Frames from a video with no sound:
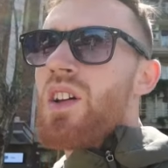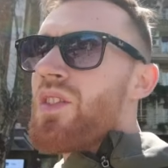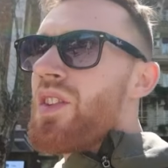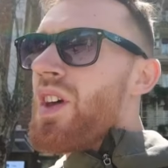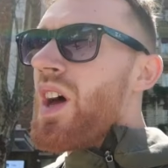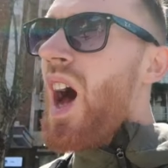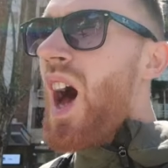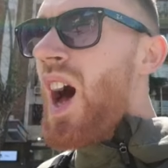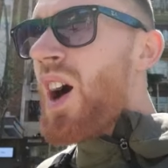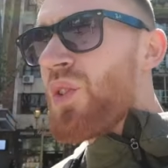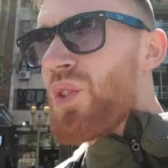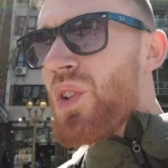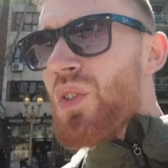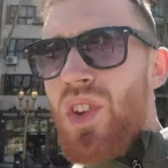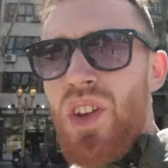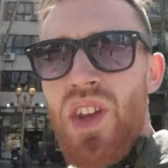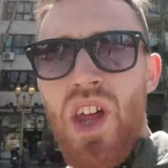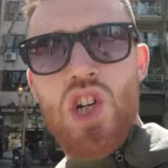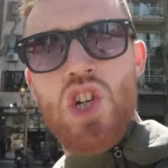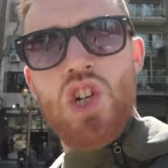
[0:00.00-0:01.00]
the house
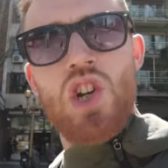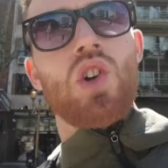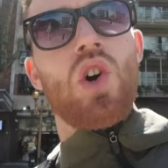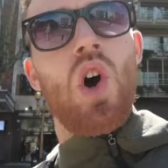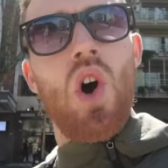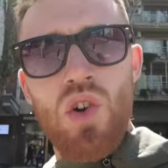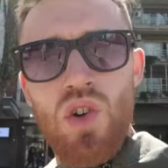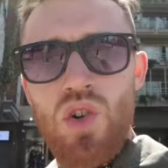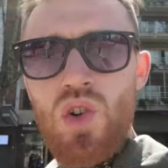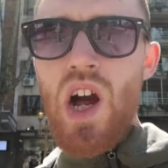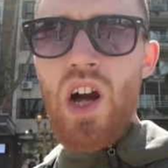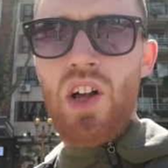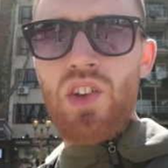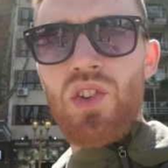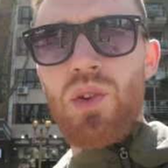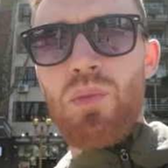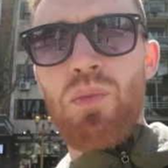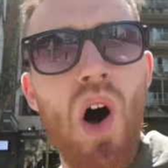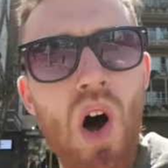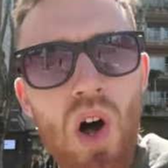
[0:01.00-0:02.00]
of the National
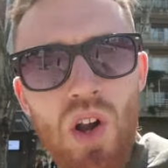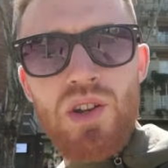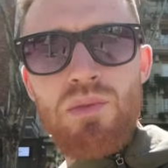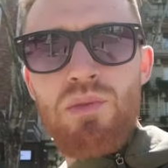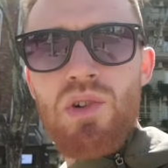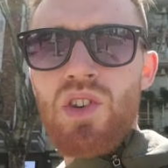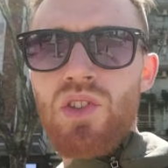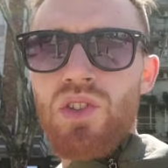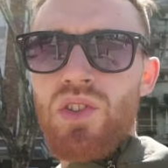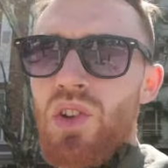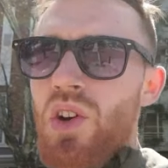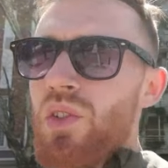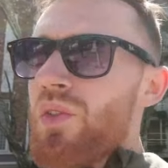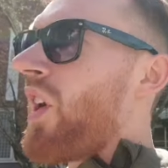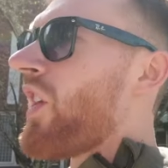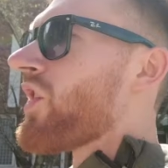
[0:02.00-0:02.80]
Congress, the Parliament of